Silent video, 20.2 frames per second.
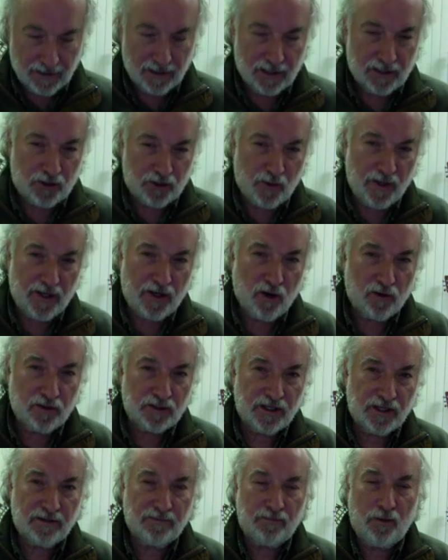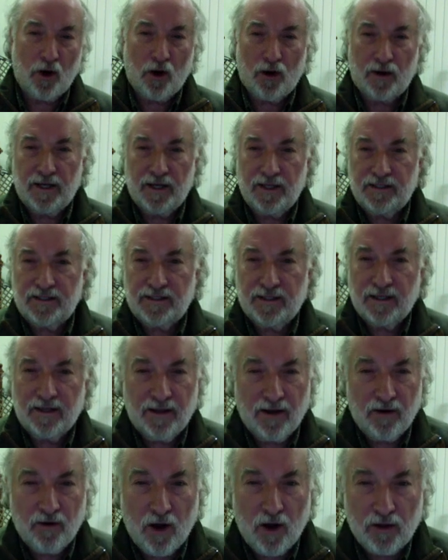So he goes to the parties.
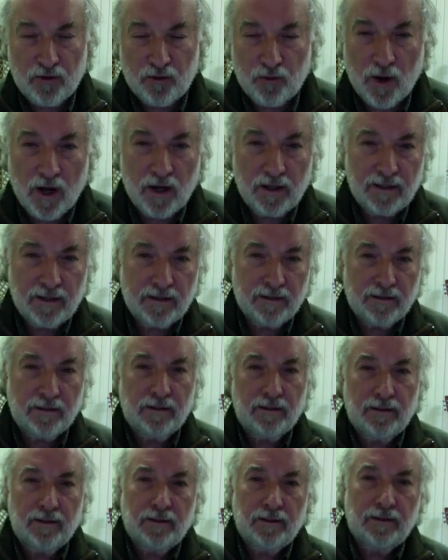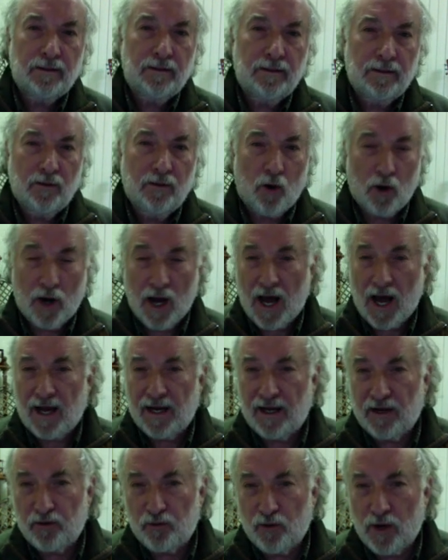They're all drunk or high
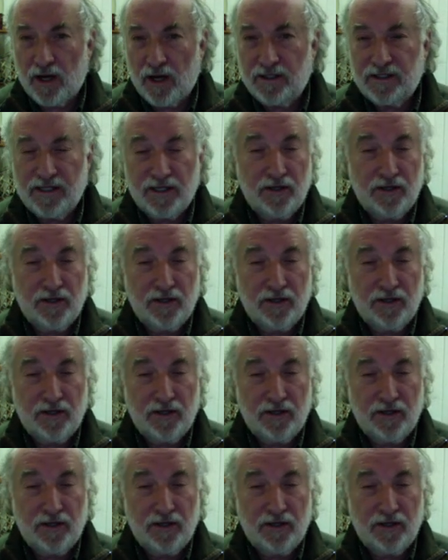on drugs.